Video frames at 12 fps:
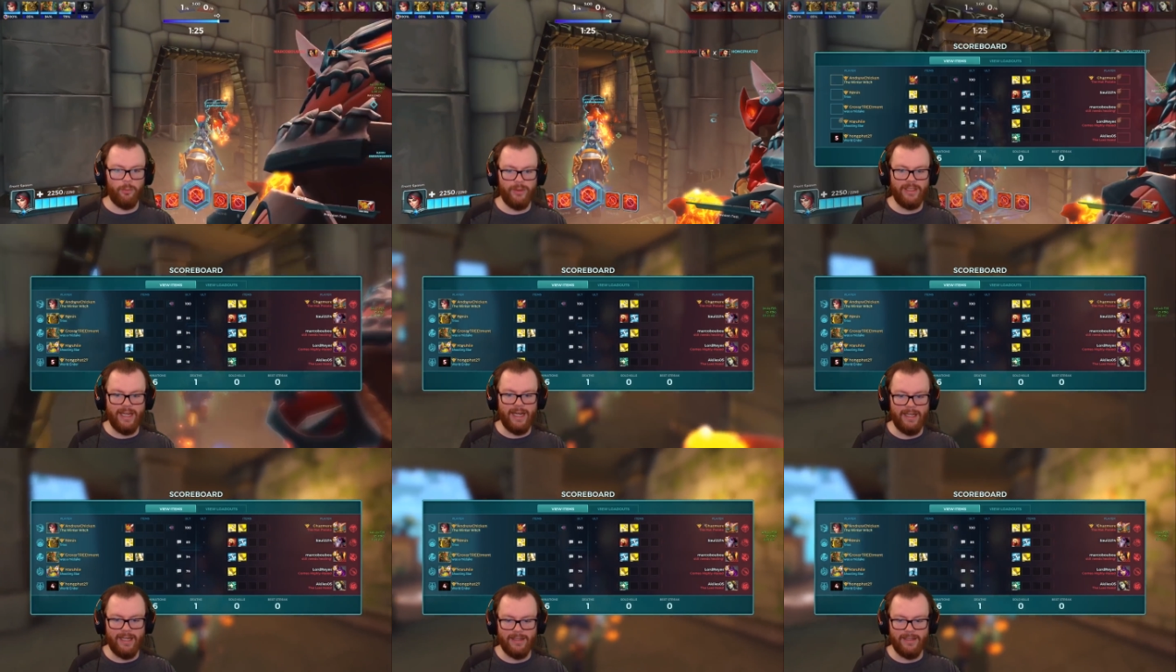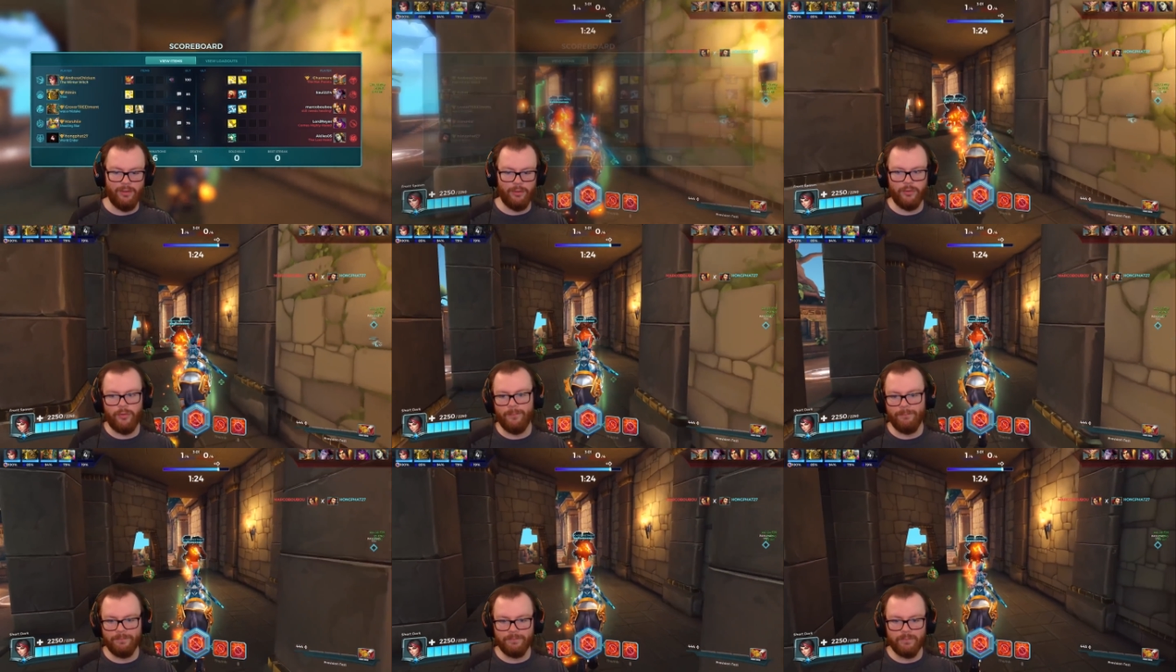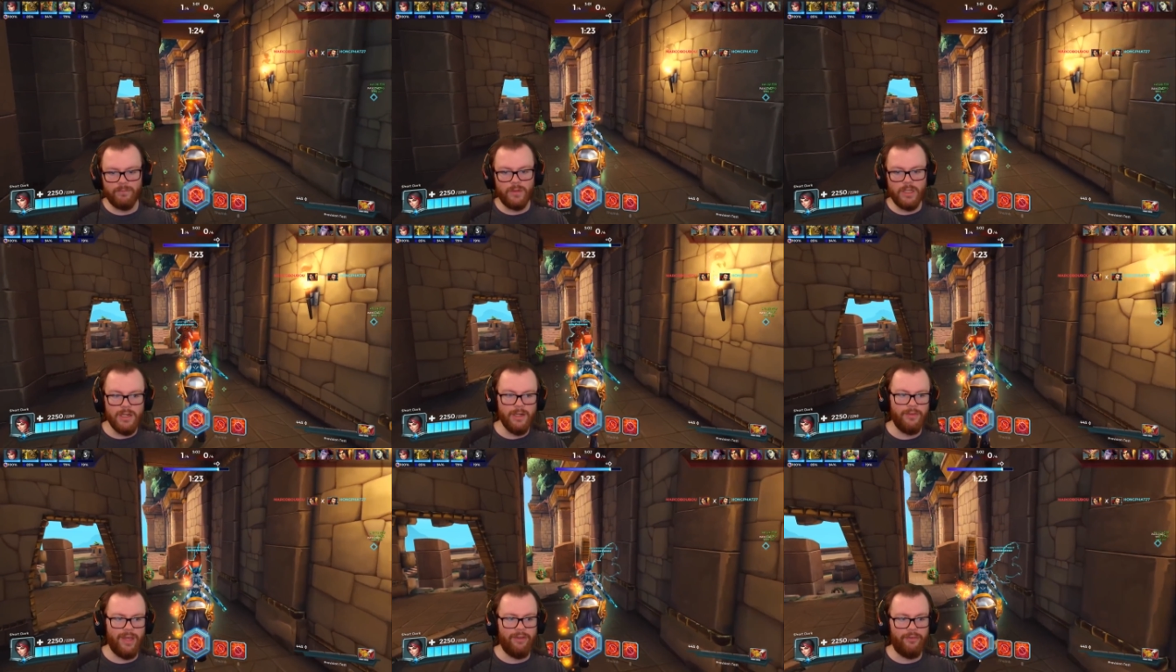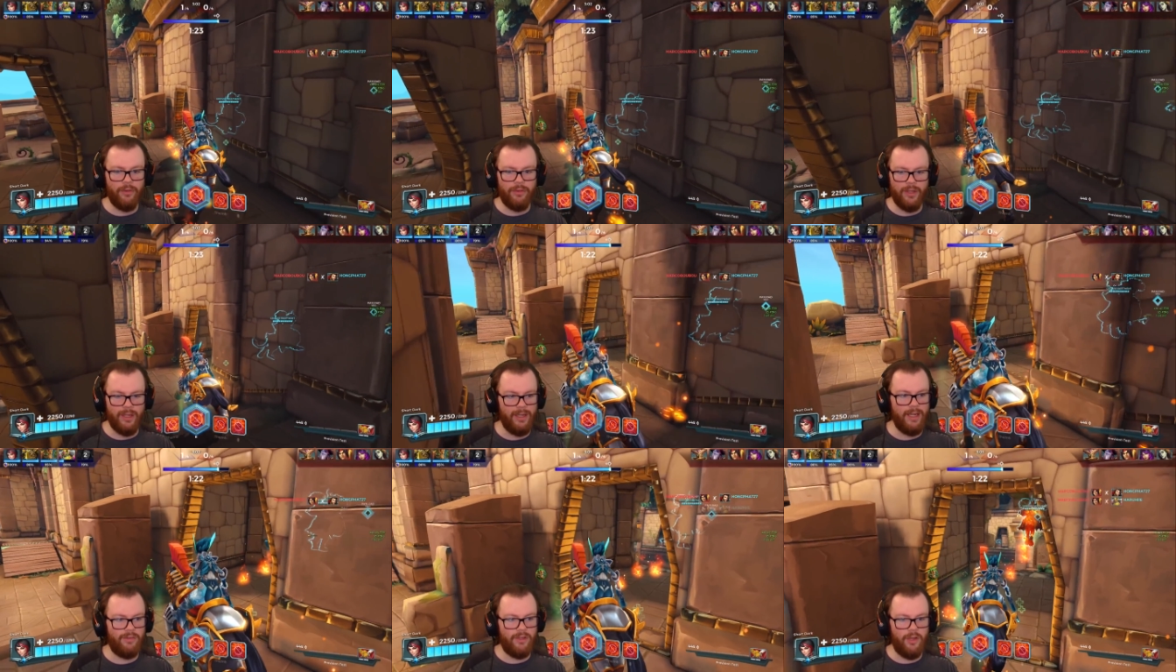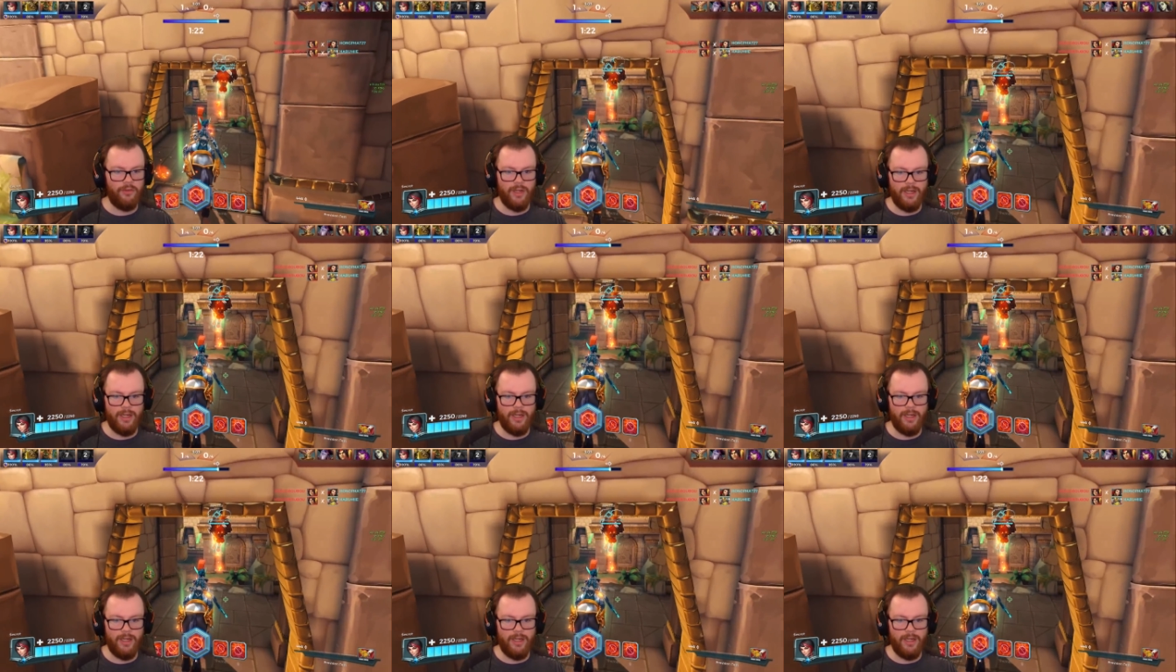gotta get kills. That's the thing. It does not